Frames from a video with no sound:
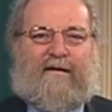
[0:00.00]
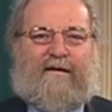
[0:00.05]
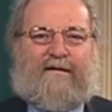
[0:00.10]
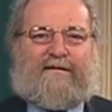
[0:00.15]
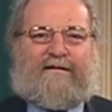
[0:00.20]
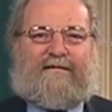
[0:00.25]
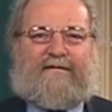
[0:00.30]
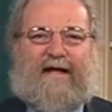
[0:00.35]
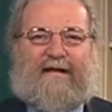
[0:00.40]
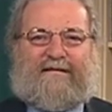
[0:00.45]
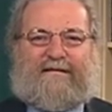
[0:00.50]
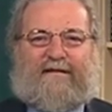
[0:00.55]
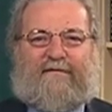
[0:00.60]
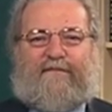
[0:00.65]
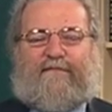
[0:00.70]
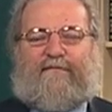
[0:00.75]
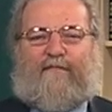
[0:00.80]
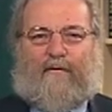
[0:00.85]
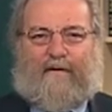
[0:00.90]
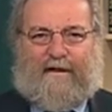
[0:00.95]
to less than
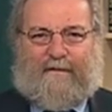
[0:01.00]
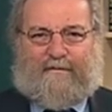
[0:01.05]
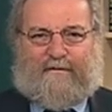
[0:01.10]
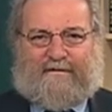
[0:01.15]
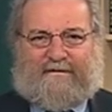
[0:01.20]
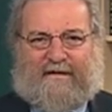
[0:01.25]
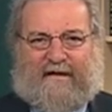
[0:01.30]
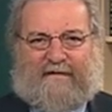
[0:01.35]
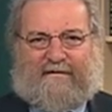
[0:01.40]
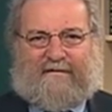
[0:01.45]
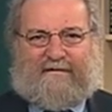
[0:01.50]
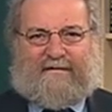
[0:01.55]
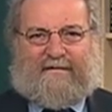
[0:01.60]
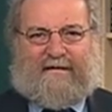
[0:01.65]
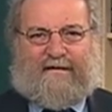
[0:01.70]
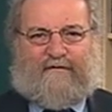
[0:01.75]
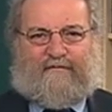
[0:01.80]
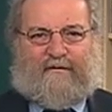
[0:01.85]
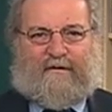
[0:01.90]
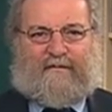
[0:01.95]
40%
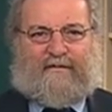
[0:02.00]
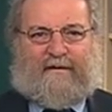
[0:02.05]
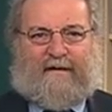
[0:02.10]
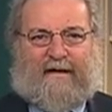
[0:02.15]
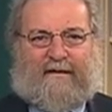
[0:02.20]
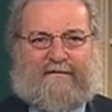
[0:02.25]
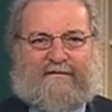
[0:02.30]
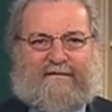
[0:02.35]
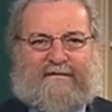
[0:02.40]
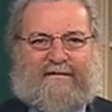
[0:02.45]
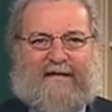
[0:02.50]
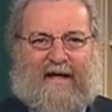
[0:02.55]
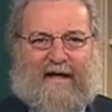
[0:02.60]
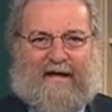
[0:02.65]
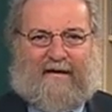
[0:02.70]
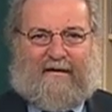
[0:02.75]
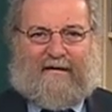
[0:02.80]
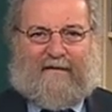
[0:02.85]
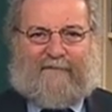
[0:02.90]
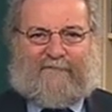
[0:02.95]
C3 plants
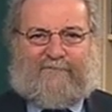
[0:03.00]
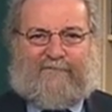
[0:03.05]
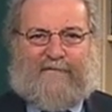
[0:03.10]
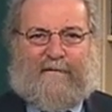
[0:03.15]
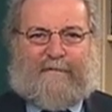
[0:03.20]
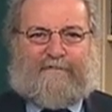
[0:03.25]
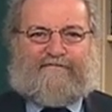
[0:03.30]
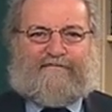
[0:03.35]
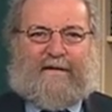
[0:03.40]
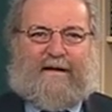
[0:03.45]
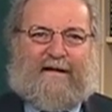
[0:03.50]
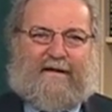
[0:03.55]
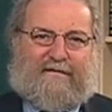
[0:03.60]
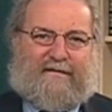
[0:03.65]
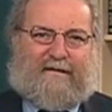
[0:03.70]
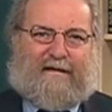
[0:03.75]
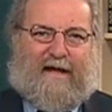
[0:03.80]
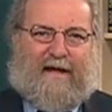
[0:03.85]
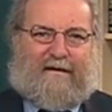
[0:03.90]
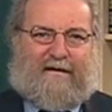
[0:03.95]
today,
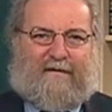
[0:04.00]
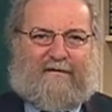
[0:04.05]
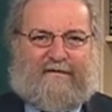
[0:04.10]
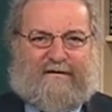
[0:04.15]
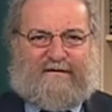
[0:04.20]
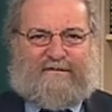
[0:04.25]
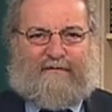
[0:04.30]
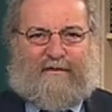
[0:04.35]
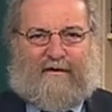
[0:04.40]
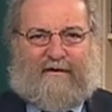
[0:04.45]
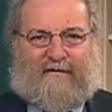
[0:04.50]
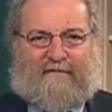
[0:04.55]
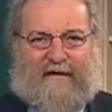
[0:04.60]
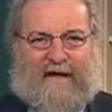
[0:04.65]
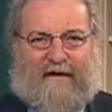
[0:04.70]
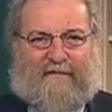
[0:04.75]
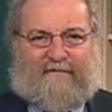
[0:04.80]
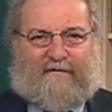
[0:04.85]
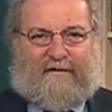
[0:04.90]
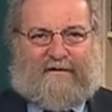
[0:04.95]
indicating this part of
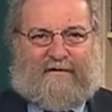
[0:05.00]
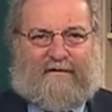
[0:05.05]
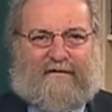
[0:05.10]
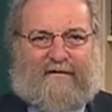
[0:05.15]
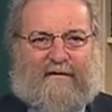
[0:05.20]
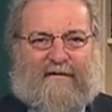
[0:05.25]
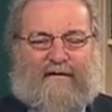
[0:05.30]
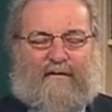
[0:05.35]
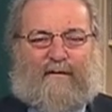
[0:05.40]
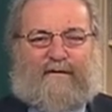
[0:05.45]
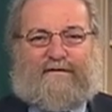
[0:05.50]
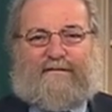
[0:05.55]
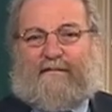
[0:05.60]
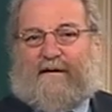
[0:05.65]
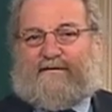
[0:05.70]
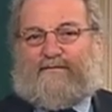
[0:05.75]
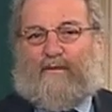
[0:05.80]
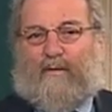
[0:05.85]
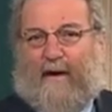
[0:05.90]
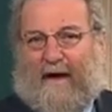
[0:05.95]
Africa was
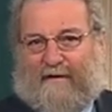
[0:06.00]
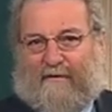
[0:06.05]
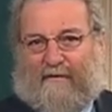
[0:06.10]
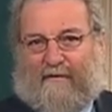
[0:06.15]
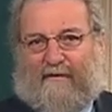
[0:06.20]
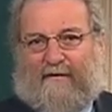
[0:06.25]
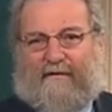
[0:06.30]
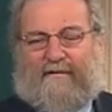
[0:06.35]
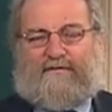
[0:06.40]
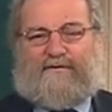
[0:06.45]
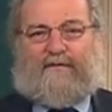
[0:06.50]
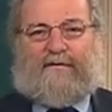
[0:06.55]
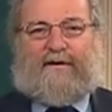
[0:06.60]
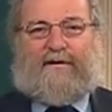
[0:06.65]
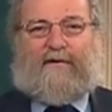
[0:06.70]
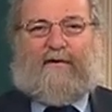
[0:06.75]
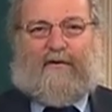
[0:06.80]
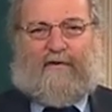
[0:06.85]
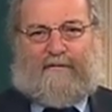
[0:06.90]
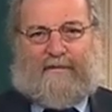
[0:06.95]
much wetter during
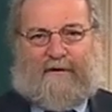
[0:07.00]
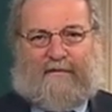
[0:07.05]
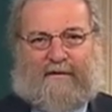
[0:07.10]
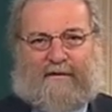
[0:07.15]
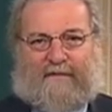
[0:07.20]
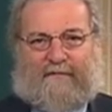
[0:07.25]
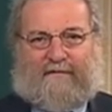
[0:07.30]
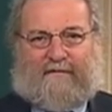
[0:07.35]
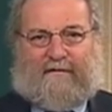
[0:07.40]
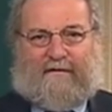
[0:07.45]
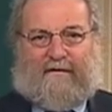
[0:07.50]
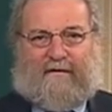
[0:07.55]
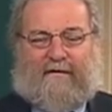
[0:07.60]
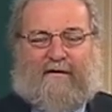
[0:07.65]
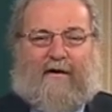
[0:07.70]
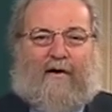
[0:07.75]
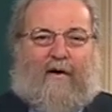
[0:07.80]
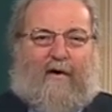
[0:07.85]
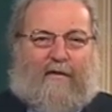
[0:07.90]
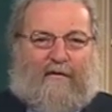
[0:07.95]
cold periods,
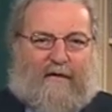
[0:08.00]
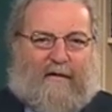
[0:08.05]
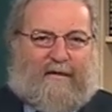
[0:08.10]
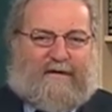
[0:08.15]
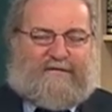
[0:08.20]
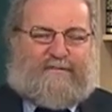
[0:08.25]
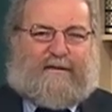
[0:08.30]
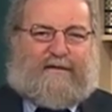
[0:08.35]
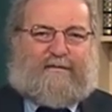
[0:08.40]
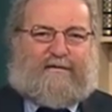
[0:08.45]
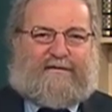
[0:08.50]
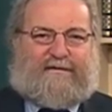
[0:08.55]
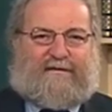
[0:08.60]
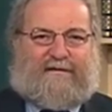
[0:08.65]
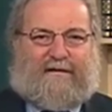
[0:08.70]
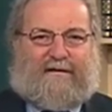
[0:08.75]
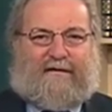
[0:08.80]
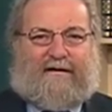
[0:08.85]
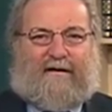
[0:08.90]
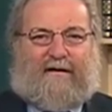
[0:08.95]
although, as we will
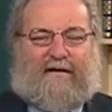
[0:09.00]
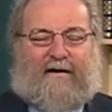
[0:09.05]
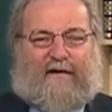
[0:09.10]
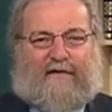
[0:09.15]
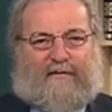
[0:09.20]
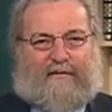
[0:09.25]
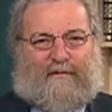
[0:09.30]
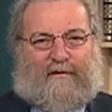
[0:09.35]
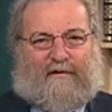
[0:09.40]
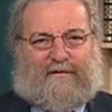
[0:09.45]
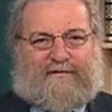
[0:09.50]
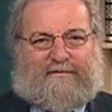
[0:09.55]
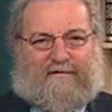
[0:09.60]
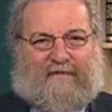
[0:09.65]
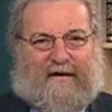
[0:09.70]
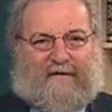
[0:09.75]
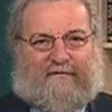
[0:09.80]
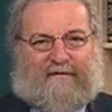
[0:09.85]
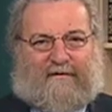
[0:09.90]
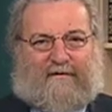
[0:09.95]
see, other parts of
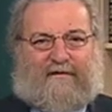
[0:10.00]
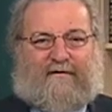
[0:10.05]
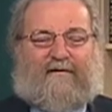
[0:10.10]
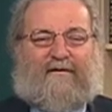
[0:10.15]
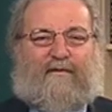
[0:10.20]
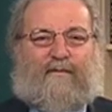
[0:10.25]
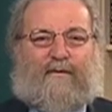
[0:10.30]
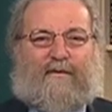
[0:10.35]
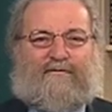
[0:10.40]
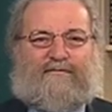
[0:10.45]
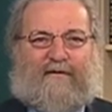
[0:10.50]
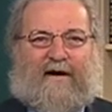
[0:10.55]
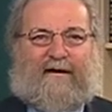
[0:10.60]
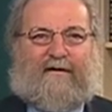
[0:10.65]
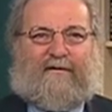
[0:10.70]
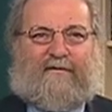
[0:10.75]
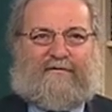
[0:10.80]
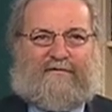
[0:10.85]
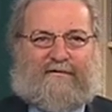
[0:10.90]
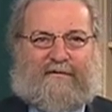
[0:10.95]
Africa were
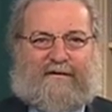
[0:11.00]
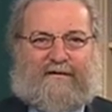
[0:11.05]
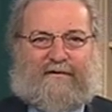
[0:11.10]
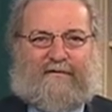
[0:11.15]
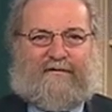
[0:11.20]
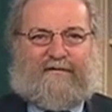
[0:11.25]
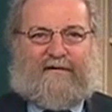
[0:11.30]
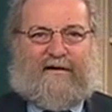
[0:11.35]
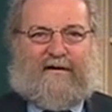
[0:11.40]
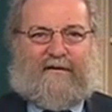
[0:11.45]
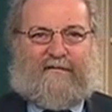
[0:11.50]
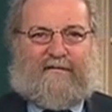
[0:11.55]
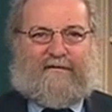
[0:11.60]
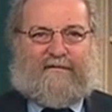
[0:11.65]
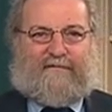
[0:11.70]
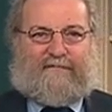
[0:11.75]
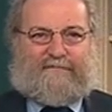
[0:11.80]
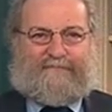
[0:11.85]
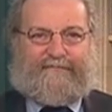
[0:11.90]
drier during those times.